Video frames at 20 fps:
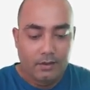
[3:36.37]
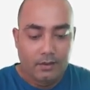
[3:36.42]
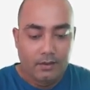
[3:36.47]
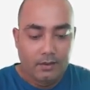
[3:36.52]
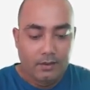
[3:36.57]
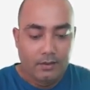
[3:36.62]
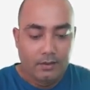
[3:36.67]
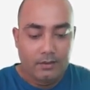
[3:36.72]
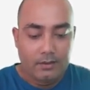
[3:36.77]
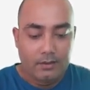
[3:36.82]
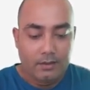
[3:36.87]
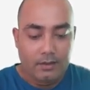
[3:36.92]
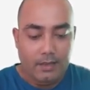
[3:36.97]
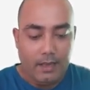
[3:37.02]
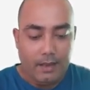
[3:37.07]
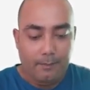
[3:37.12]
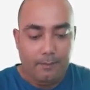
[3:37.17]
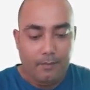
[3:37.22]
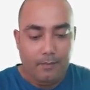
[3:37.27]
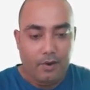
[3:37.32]

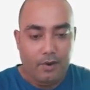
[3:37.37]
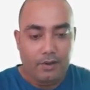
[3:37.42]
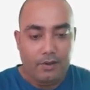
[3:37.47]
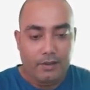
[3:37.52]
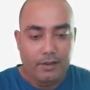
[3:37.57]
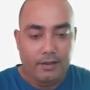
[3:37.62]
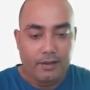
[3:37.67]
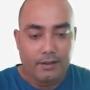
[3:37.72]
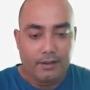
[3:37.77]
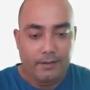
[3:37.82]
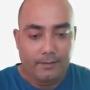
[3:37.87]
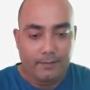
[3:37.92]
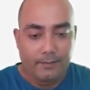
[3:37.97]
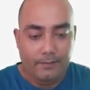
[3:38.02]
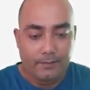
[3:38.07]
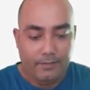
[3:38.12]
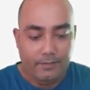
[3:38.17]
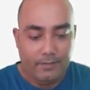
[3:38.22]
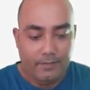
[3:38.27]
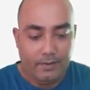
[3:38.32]
save money,
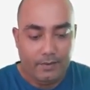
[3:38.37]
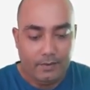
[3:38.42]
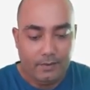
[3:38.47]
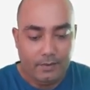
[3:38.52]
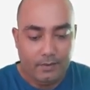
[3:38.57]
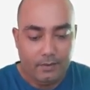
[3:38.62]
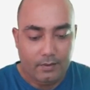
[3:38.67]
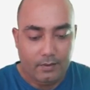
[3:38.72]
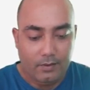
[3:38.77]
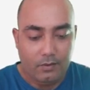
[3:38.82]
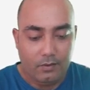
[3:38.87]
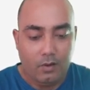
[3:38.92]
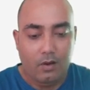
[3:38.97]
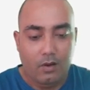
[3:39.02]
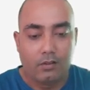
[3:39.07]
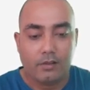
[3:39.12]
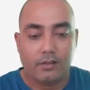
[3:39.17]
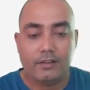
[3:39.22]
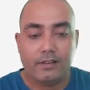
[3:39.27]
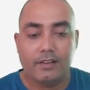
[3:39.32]

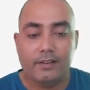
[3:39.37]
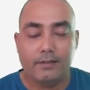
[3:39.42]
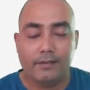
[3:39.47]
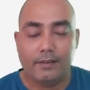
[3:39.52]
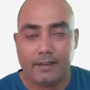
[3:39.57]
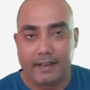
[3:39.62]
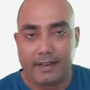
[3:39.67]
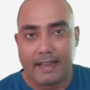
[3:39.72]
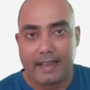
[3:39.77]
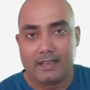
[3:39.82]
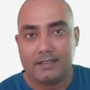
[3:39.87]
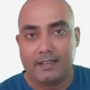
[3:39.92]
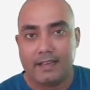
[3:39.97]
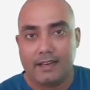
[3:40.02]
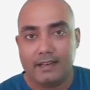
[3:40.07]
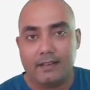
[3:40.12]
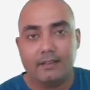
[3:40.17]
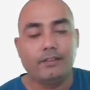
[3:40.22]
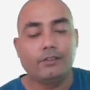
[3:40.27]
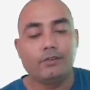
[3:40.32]
all the relevant tags
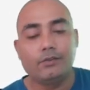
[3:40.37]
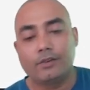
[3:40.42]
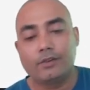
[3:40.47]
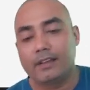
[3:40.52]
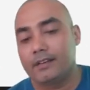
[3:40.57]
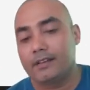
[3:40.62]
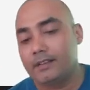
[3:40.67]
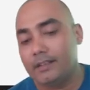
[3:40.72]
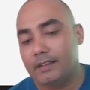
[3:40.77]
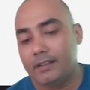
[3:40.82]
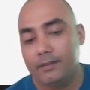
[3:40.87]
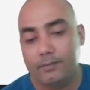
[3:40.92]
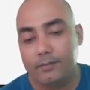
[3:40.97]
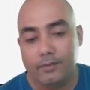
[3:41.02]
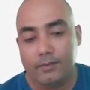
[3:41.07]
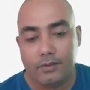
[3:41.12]
that you can give,